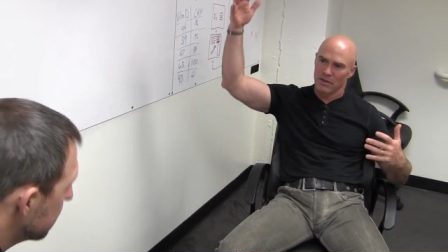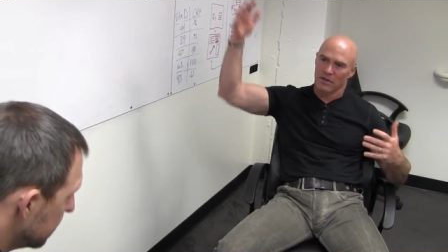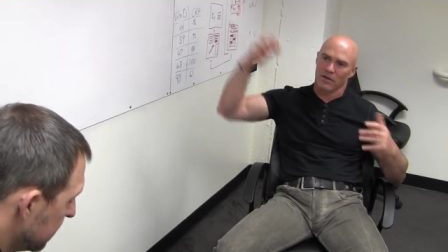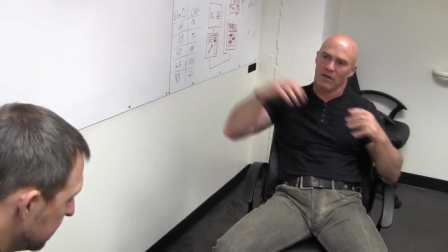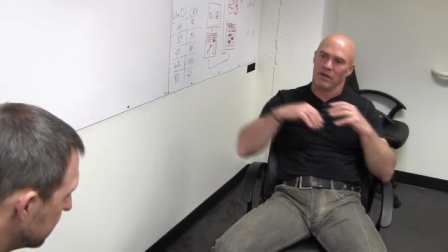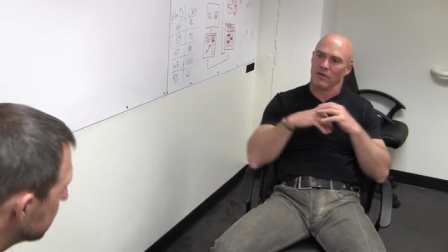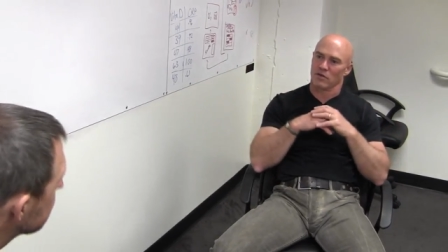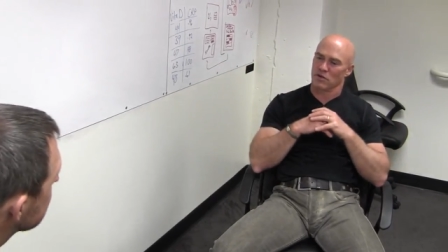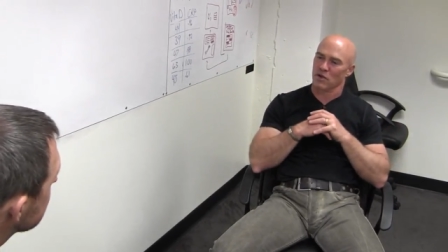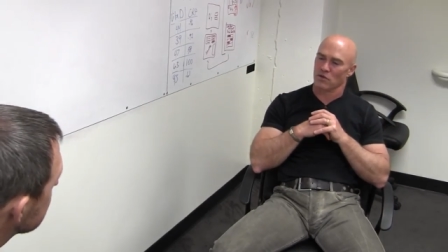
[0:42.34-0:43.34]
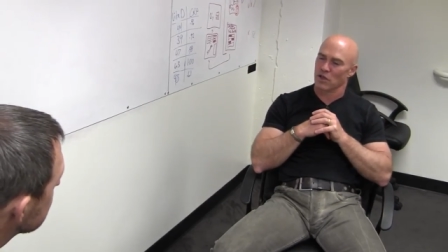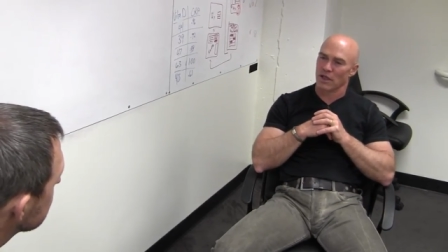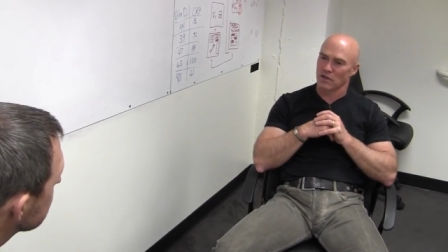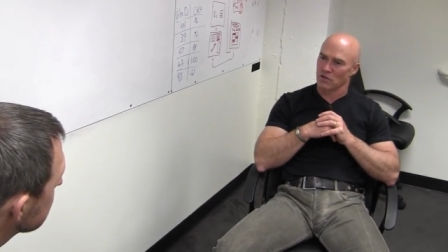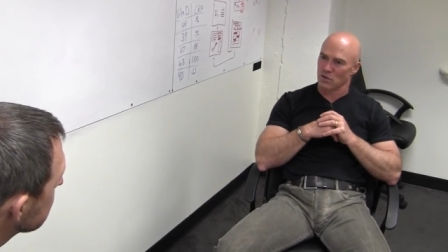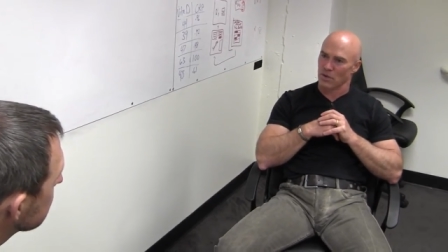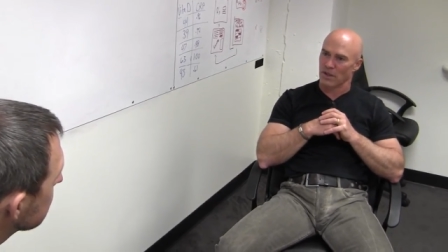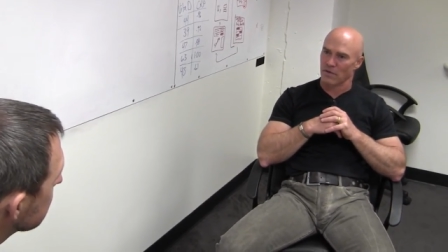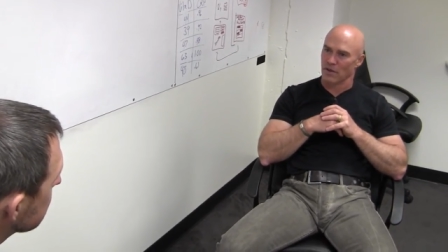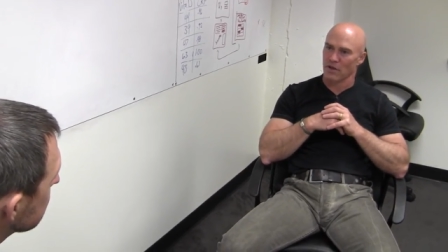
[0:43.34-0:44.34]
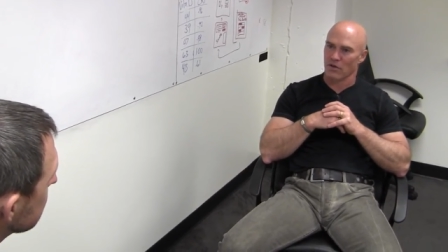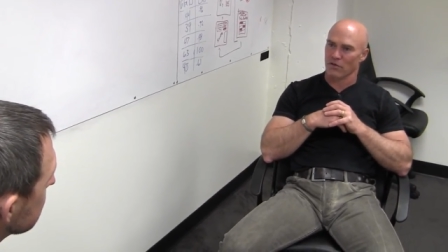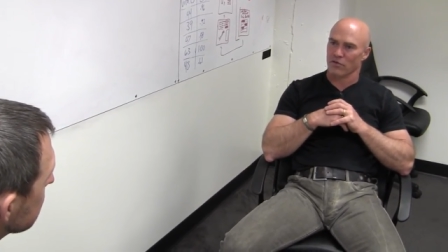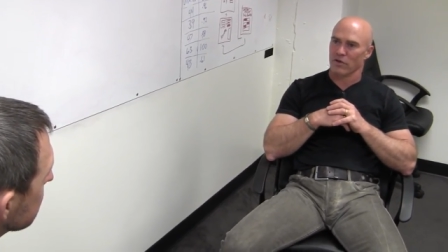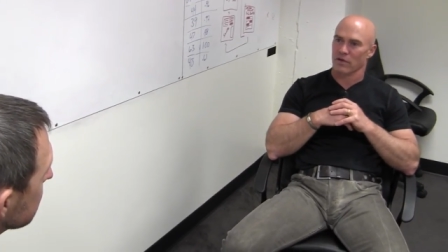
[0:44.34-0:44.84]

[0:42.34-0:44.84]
and mm-hmm. and there's no changes or anything else.